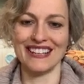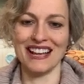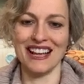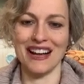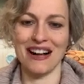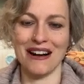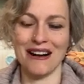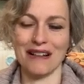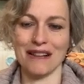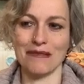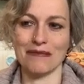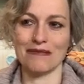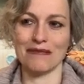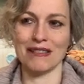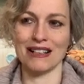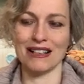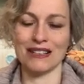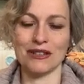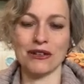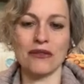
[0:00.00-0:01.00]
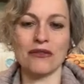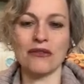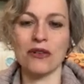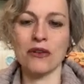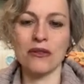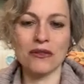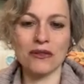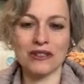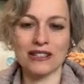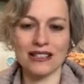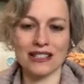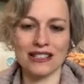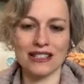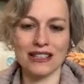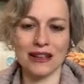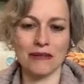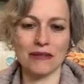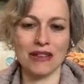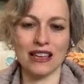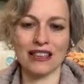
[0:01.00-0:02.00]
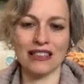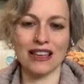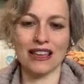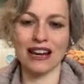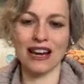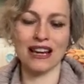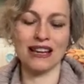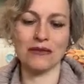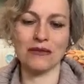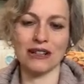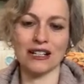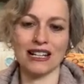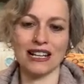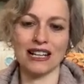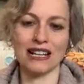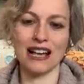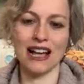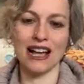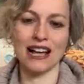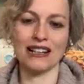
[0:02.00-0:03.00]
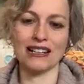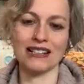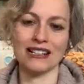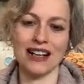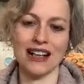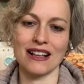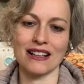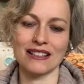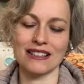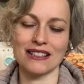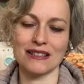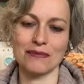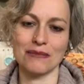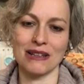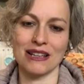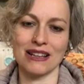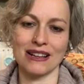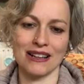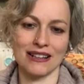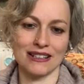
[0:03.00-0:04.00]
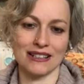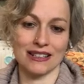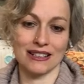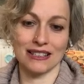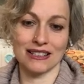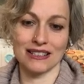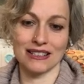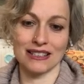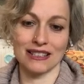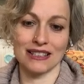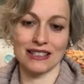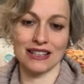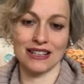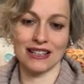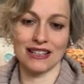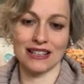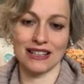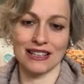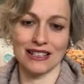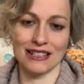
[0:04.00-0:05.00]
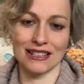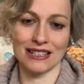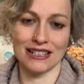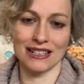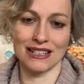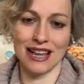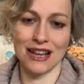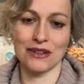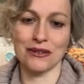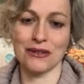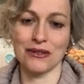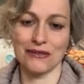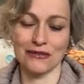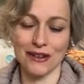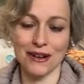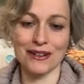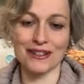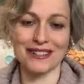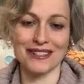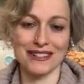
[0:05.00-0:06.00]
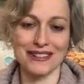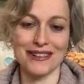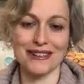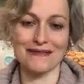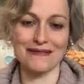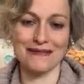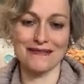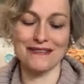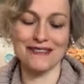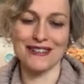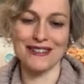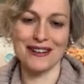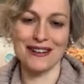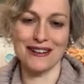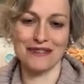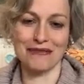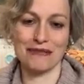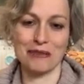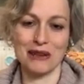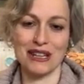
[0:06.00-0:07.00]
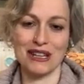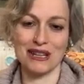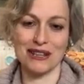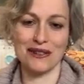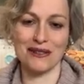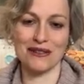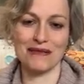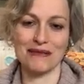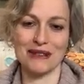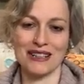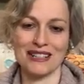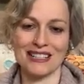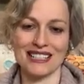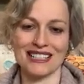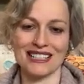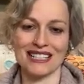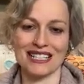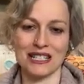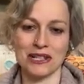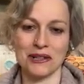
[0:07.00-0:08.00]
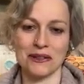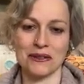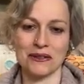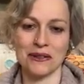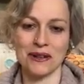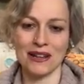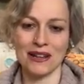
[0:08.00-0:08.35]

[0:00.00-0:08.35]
And so, of course, it's something that anyone can access, because it's a natural function of being human, is to